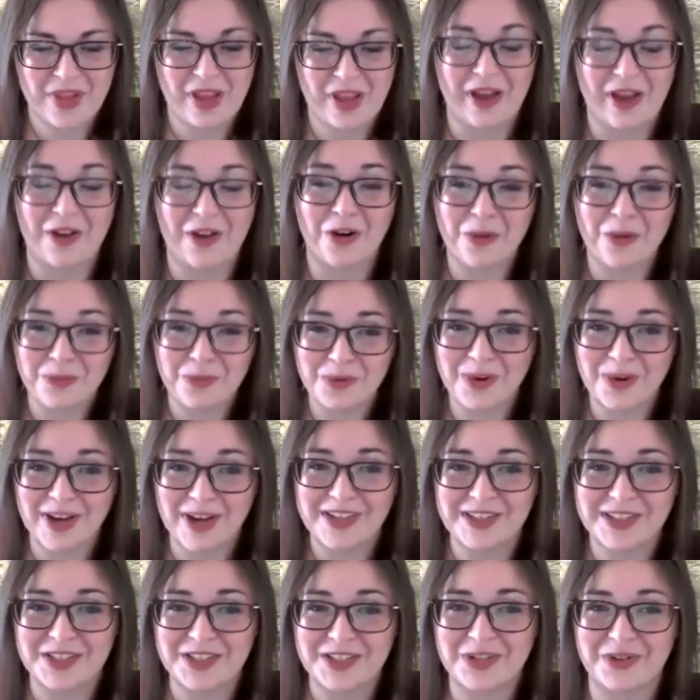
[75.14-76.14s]
I hope you
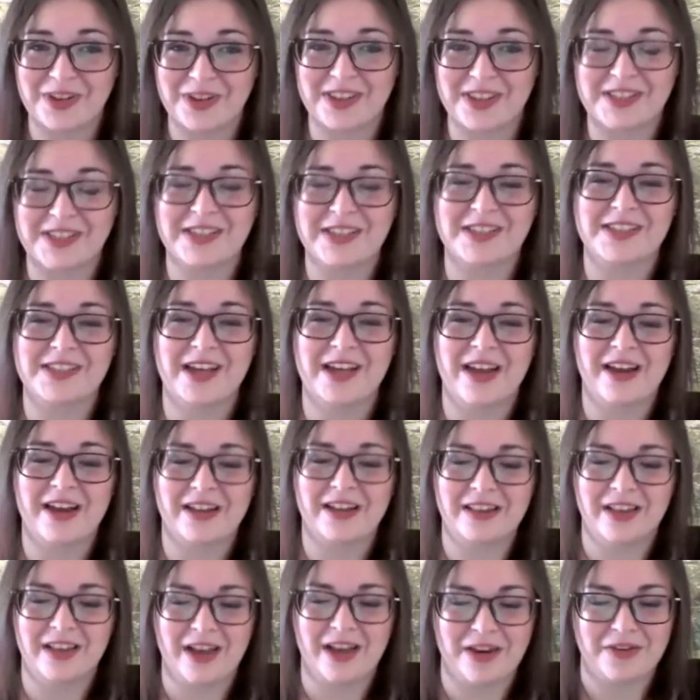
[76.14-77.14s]
guys enjoy this because I had a
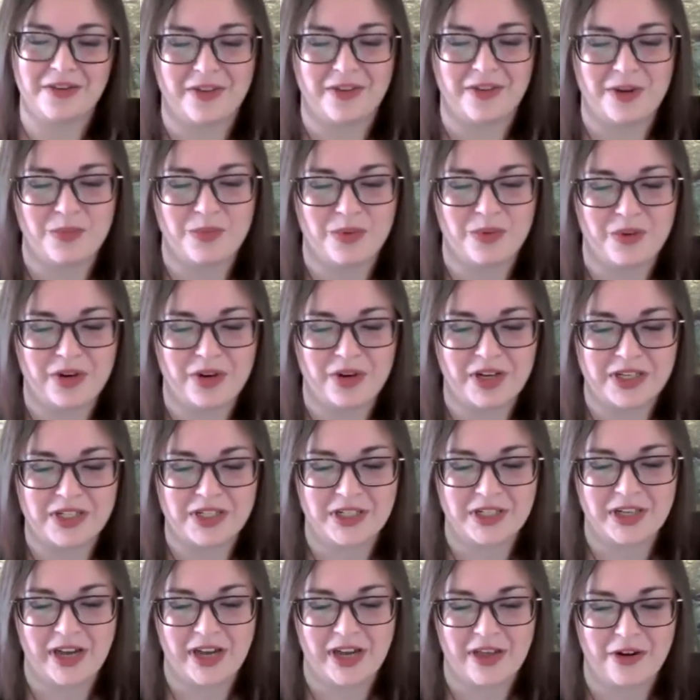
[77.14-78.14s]
lot of fun putting
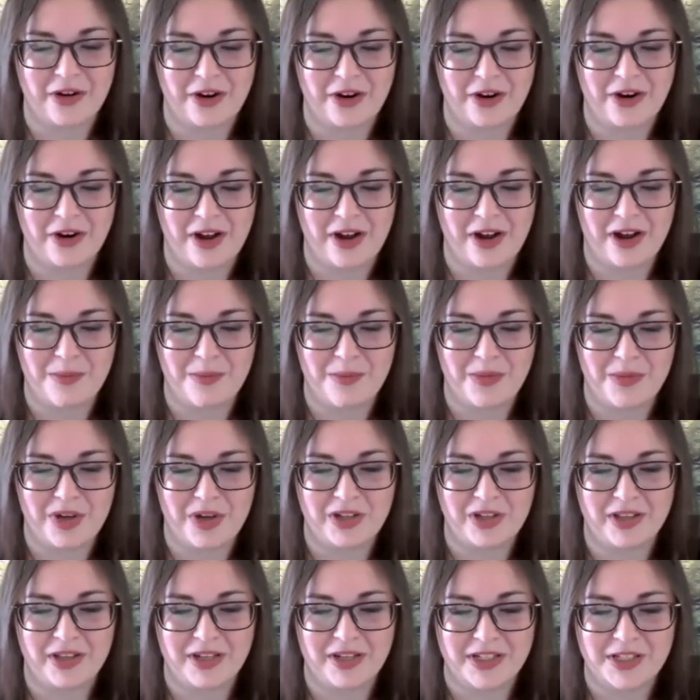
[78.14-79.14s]
together a
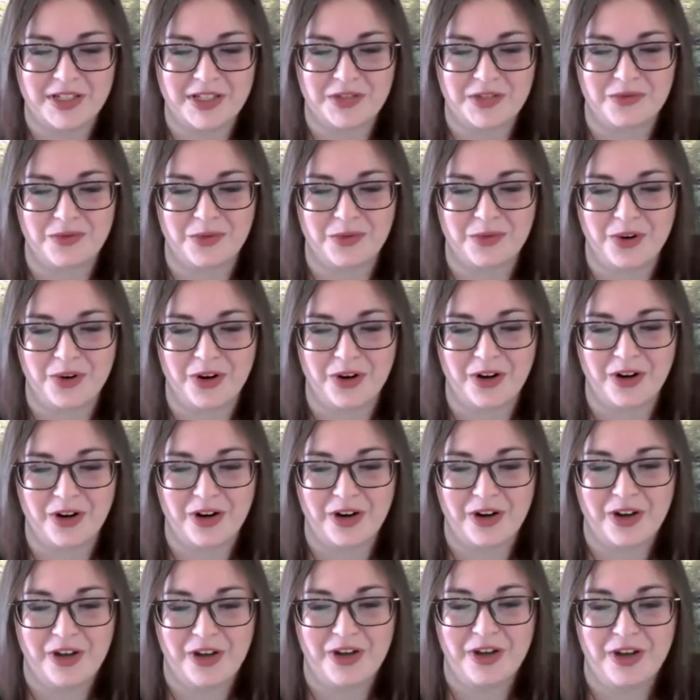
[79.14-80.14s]
list for
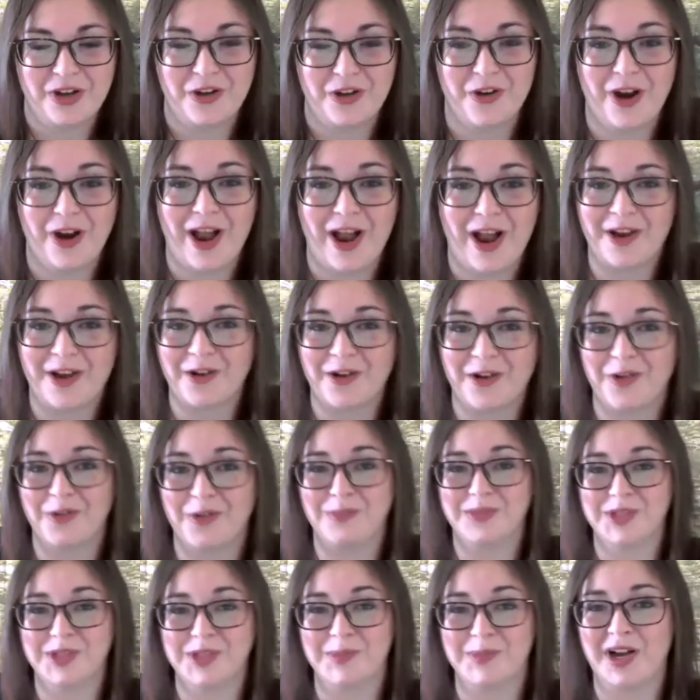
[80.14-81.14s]
your at-home
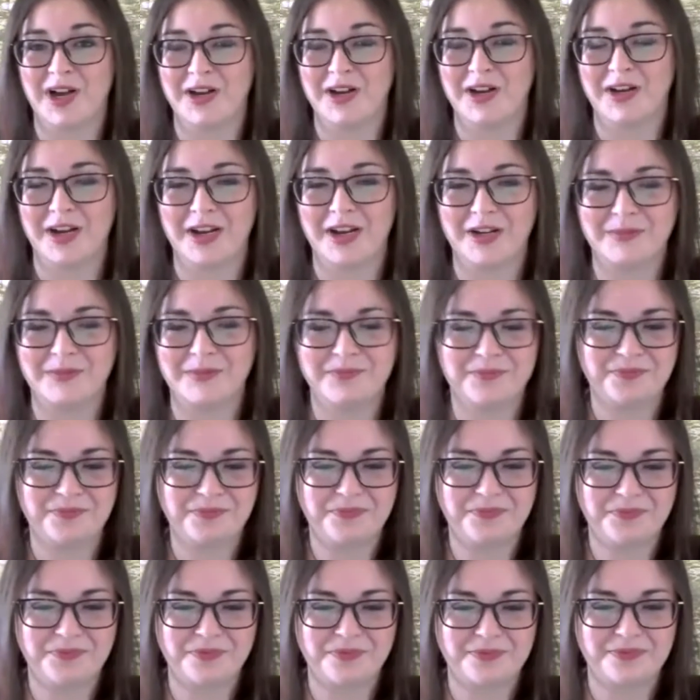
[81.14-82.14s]
spa day.
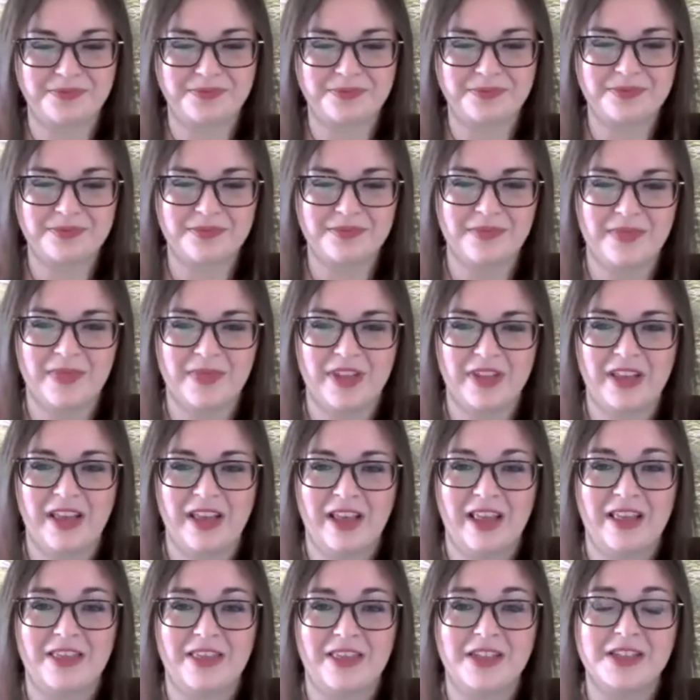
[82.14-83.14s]

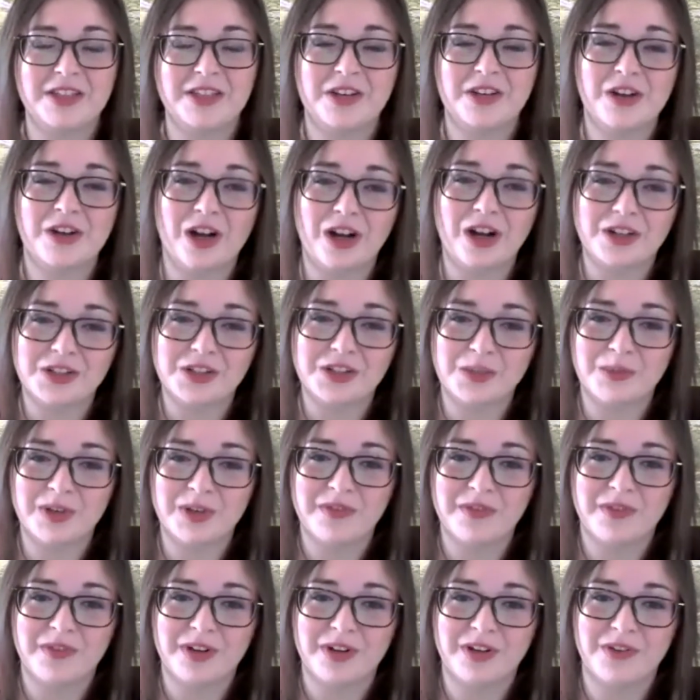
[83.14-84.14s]
This could also be
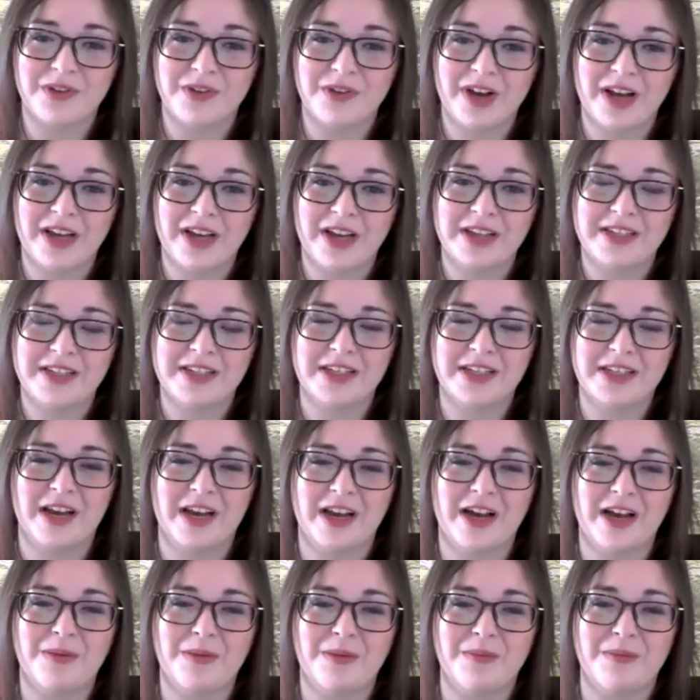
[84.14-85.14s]
fun, you guys.
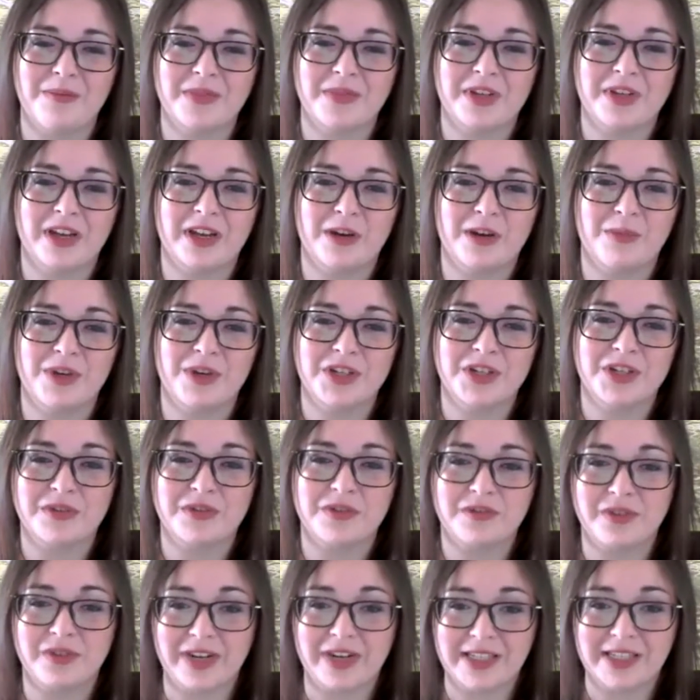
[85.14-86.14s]
Get a bunch of
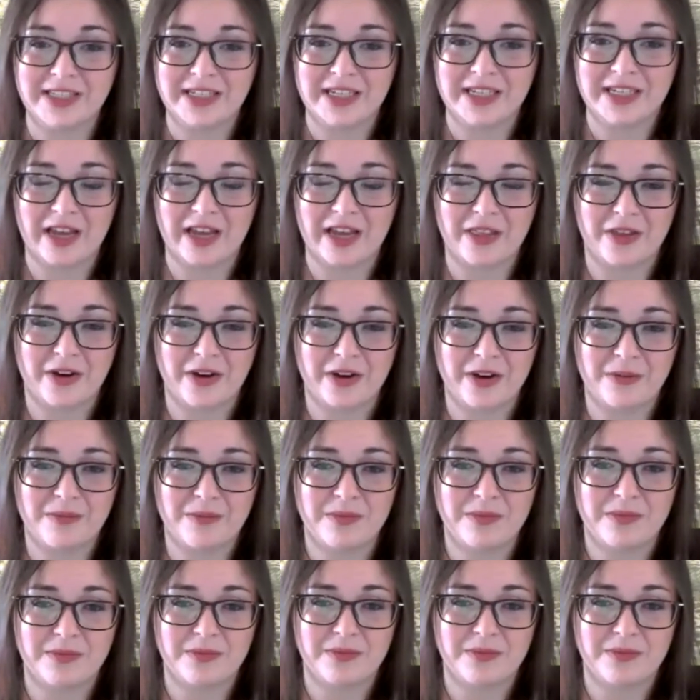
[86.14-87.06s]
friends together.